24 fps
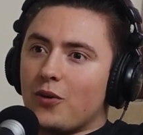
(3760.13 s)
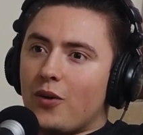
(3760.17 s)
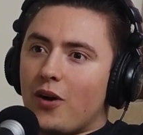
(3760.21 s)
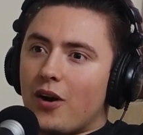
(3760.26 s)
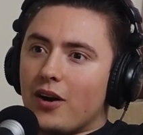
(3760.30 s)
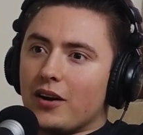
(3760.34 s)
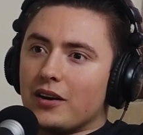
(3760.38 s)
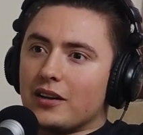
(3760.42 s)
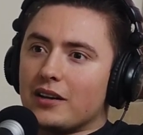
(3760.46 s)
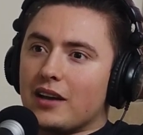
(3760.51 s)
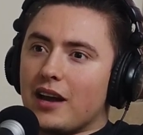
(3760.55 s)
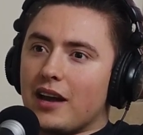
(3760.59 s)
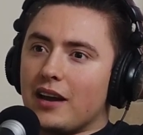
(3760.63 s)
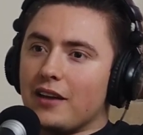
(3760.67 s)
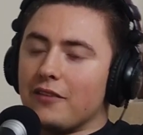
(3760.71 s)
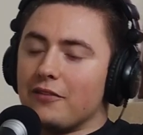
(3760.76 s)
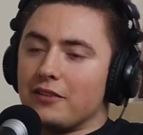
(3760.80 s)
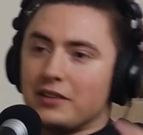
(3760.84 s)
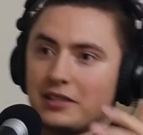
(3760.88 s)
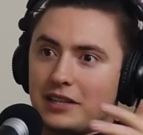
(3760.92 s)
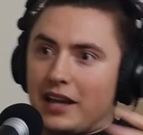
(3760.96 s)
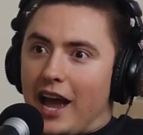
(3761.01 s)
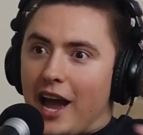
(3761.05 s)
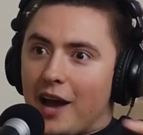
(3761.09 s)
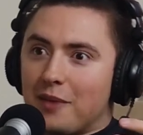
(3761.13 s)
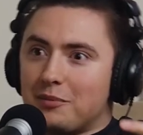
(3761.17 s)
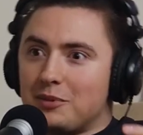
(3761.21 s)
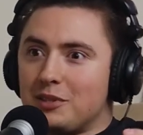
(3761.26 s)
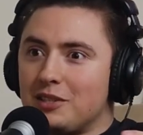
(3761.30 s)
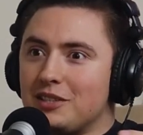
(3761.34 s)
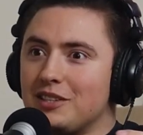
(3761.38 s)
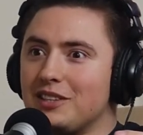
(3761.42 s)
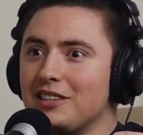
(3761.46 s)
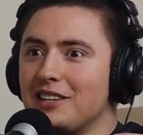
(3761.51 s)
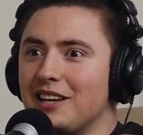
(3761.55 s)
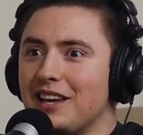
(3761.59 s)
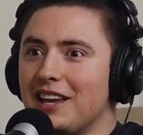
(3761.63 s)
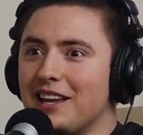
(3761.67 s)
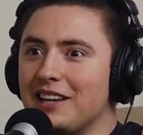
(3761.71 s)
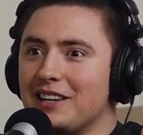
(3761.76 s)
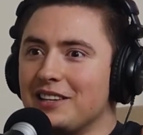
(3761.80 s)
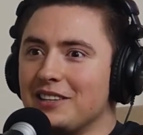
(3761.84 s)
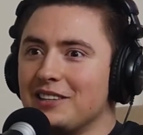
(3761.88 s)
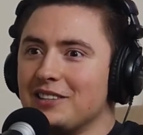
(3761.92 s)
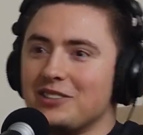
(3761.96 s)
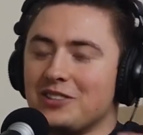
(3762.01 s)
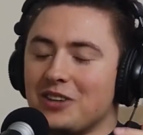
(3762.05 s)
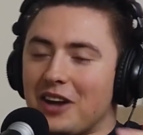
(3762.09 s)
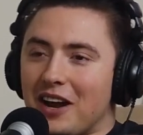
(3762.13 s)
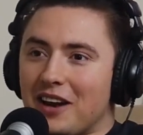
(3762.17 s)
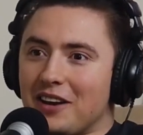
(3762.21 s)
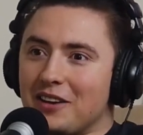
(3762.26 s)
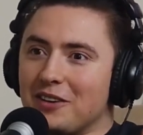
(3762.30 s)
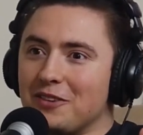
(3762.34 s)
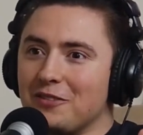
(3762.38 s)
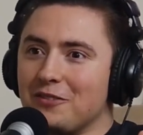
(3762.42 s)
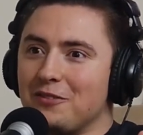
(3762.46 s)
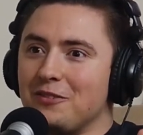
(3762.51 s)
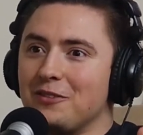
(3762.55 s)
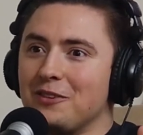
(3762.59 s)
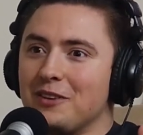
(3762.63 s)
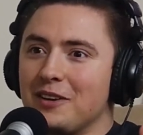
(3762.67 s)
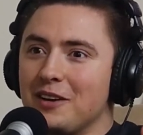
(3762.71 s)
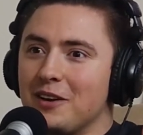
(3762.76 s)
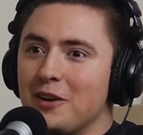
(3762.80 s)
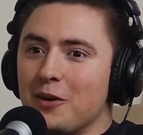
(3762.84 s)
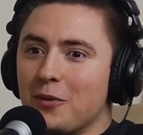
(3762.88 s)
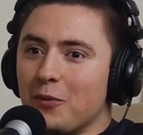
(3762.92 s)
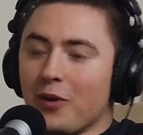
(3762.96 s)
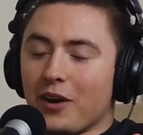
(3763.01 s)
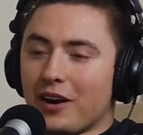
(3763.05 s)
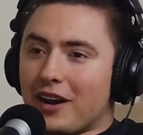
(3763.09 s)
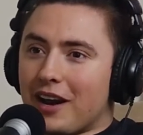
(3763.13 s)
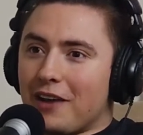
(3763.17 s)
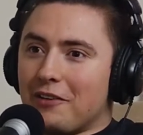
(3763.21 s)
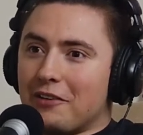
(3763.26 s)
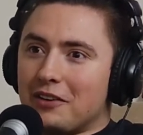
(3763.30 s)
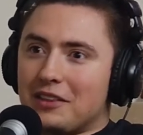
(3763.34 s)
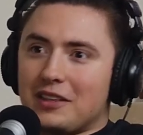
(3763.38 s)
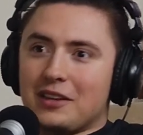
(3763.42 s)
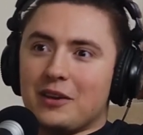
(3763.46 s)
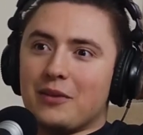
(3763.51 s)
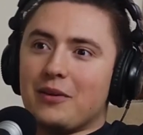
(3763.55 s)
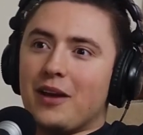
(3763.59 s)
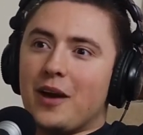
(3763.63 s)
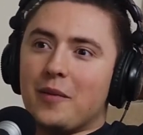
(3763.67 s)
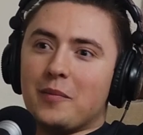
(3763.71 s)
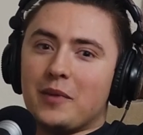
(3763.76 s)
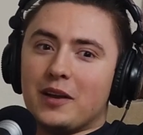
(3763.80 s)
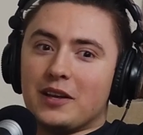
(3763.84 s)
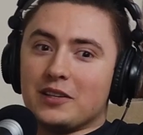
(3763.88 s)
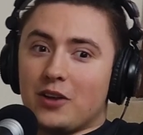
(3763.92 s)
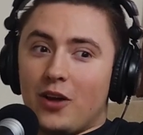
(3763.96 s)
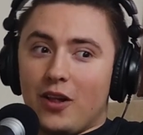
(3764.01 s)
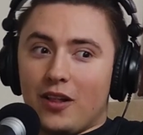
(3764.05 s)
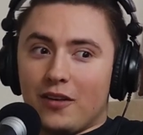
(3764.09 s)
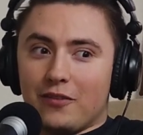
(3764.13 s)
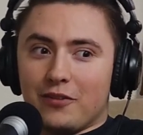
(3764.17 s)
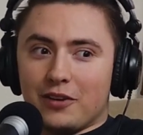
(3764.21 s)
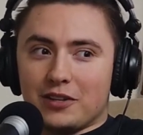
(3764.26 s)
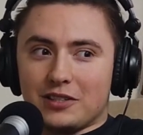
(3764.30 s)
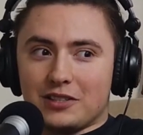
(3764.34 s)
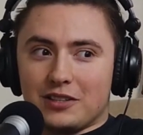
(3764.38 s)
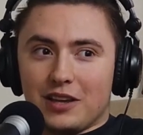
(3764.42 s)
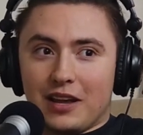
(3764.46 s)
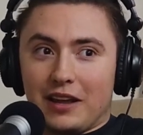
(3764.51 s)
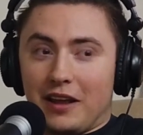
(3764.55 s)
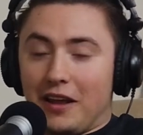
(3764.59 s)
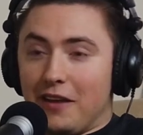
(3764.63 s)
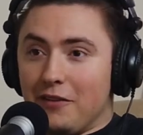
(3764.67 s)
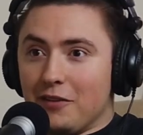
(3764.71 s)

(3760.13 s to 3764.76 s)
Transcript: so hard to kind of adapt and try to work everything around because all of us,